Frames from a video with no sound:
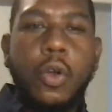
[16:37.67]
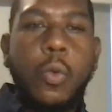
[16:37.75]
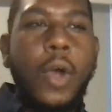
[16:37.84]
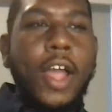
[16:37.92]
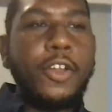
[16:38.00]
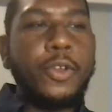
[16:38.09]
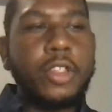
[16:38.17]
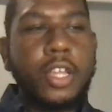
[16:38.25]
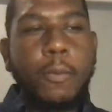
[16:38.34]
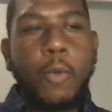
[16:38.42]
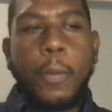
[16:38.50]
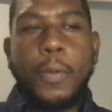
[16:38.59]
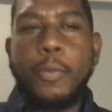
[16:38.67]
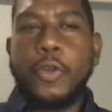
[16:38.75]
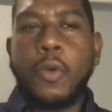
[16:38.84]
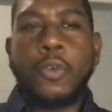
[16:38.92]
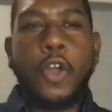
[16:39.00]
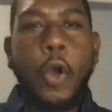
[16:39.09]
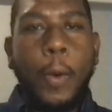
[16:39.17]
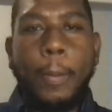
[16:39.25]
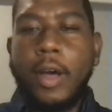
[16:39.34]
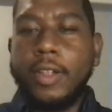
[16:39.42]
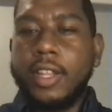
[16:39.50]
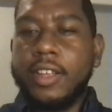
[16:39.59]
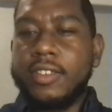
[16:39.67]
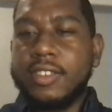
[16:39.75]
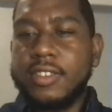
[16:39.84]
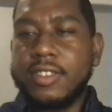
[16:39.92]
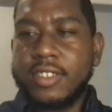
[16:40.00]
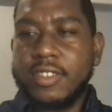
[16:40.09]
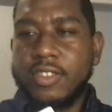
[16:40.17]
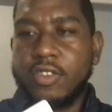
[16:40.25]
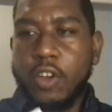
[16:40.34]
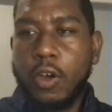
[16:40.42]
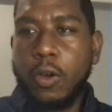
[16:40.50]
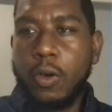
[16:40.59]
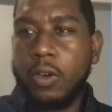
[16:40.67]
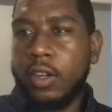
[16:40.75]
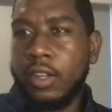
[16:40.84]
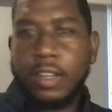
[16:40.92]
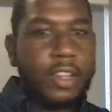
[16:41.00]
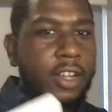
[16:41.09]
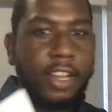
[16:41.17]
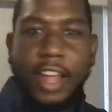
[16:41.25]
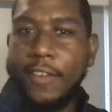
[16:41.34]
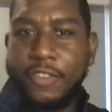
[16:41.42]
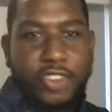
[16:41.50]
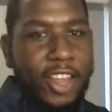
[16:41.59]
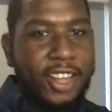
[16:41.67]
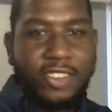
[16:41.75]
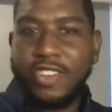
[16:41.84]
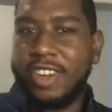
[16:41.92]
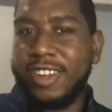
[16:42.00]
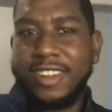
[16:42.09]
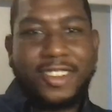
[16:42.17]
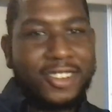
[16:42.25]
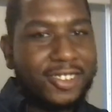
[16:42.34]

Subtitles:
Why do you think more people don't know about this? This is so life-changing.